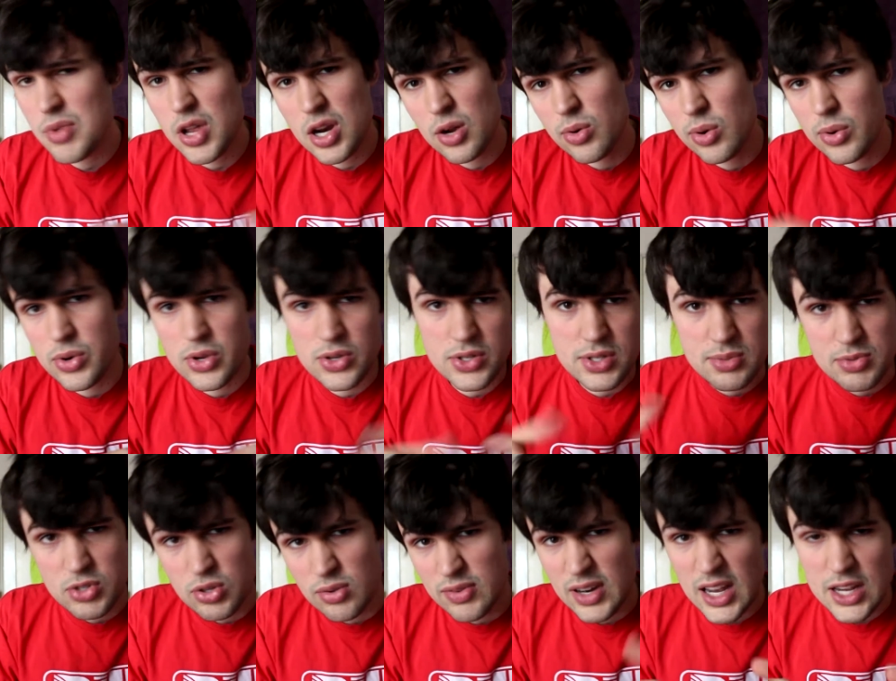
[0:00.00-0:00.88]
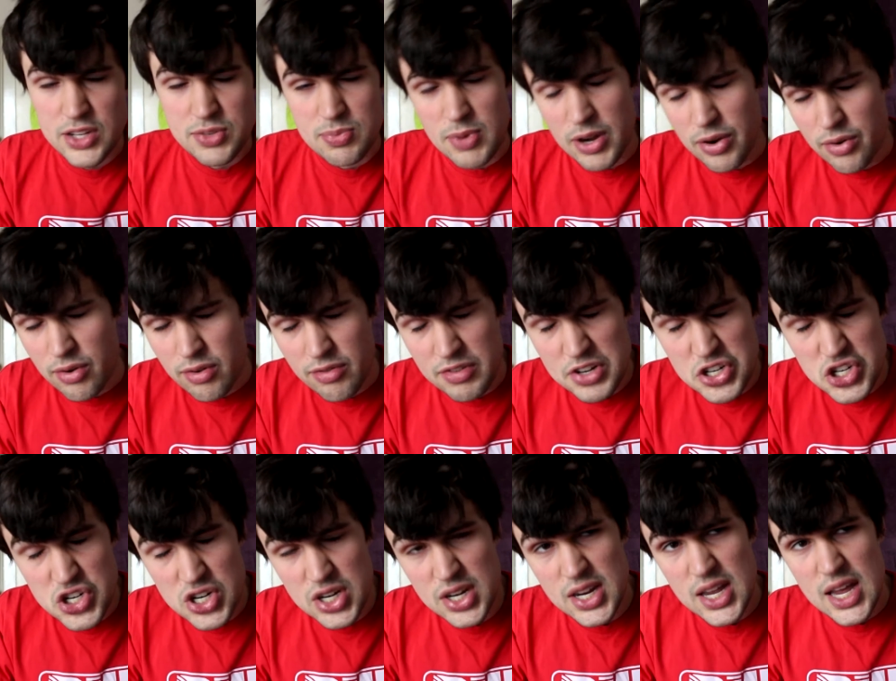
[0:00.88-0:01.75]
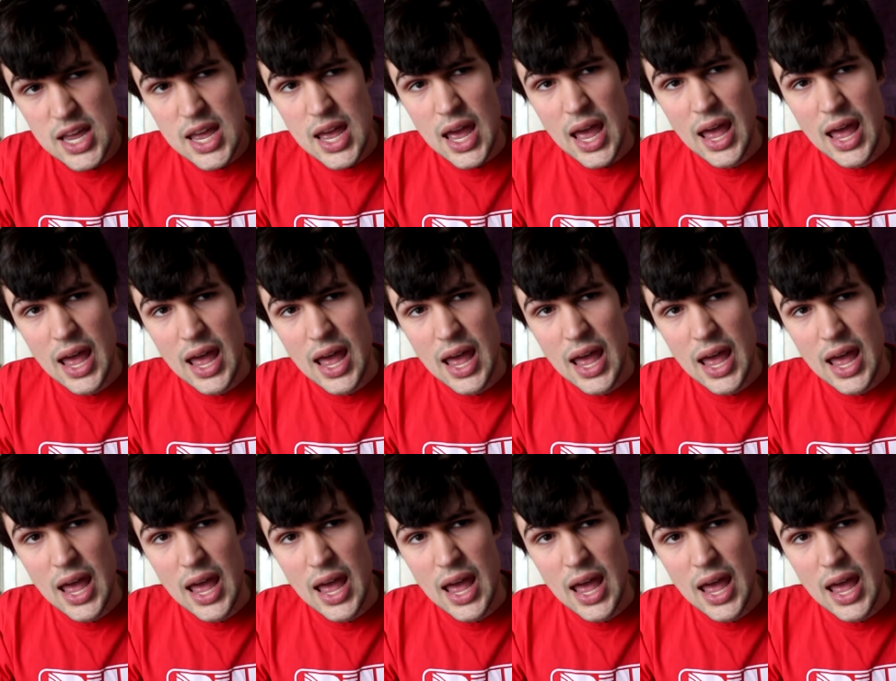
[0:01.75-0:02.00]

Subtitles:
You know, we were doing some sort of last minute revision,